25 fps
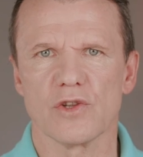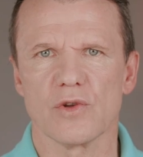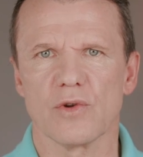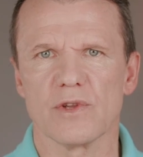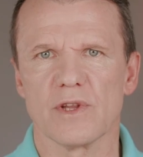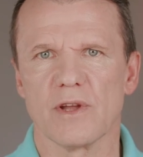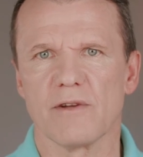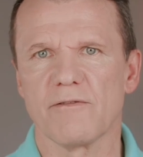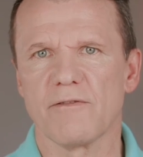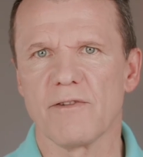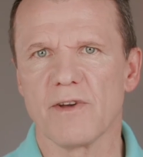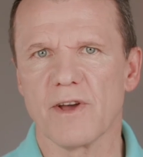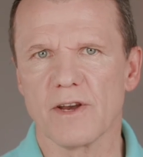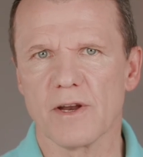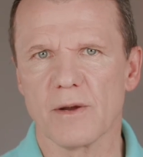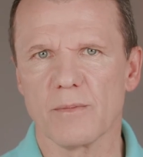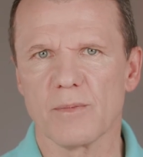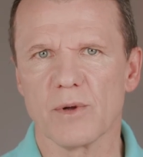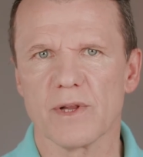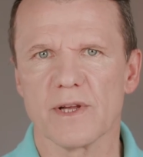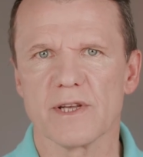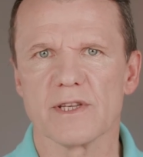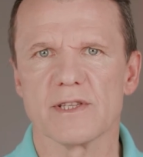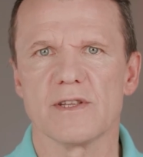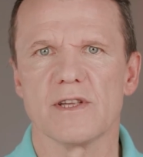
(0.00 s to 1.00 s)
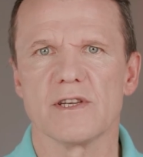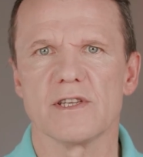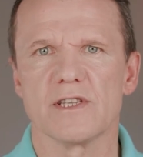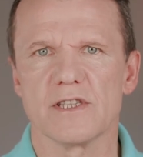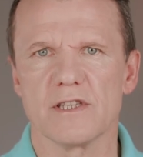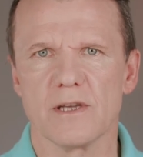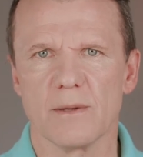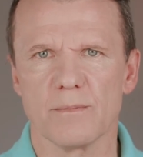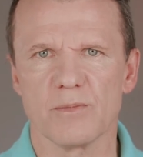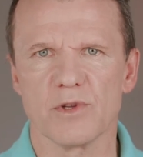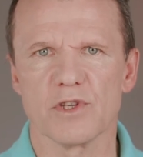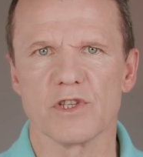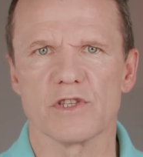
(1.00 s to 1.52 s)
on a variable is the
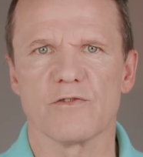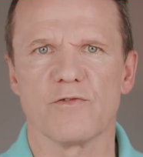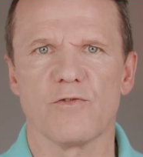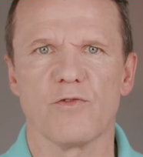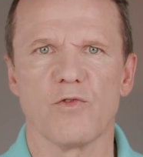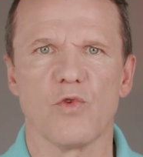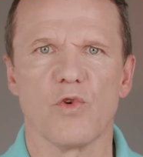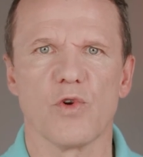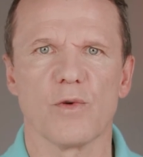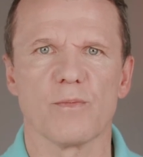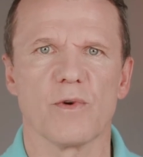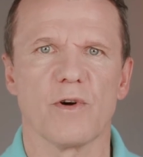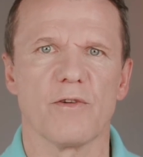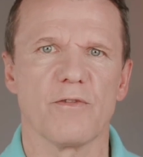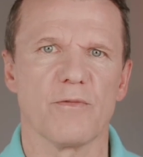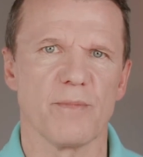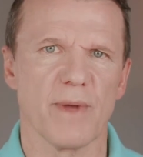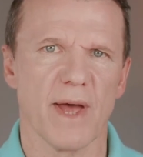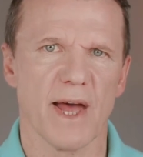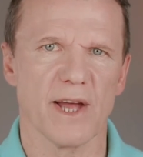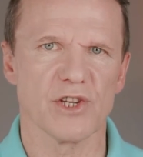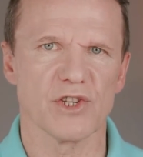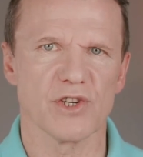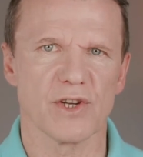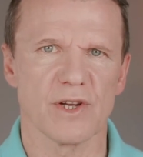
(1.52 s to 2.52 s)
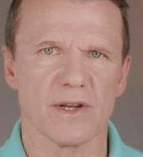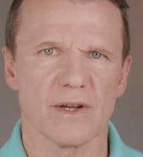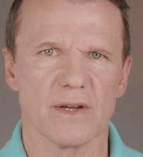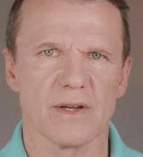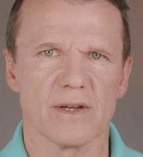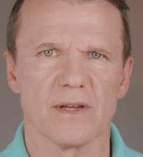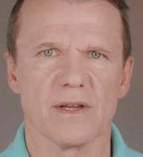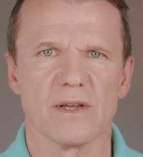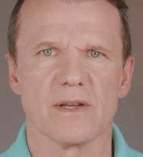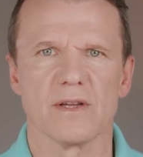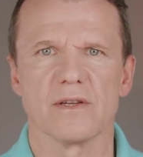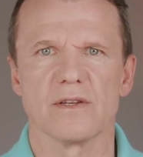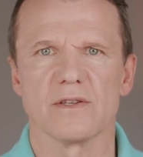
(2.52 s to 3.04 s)
simplest form of matching.
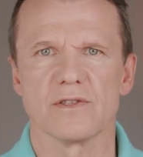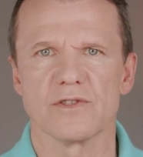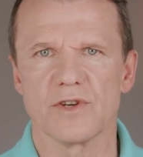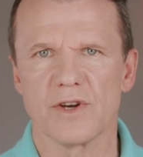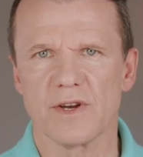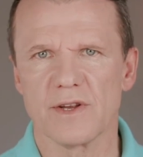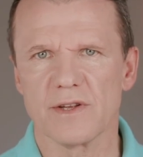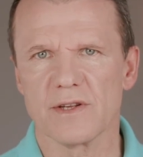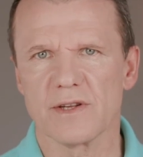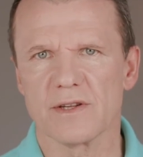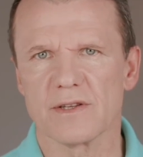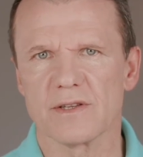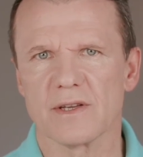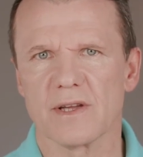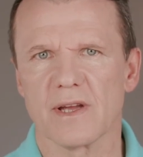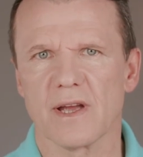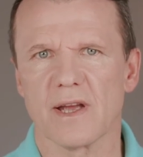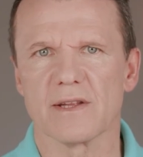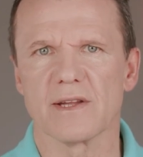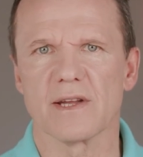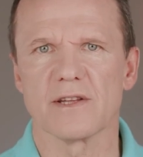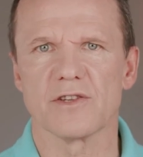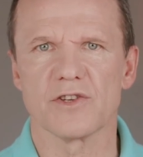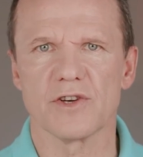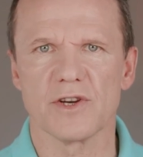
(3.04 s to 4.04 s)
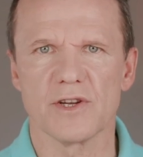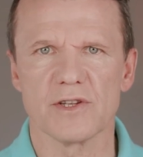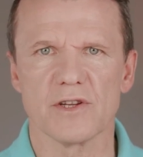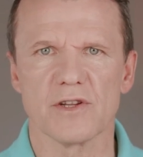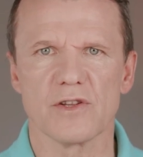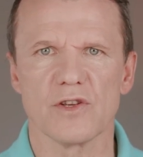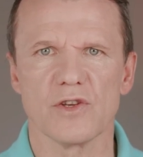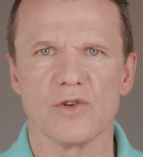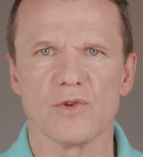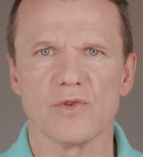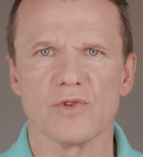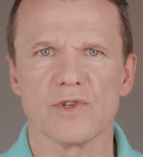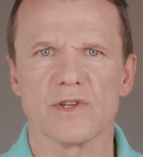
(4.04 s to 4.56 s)
Treated and untreated
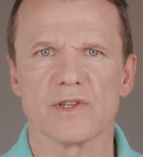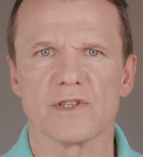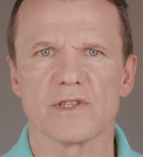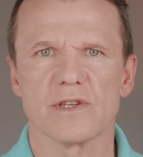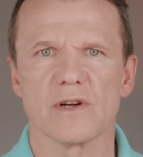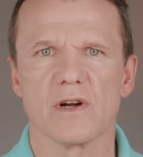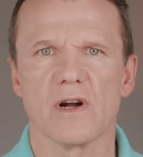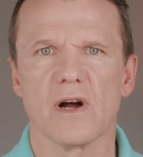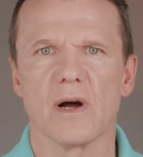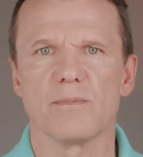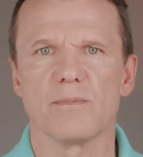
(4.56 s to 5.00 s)
units are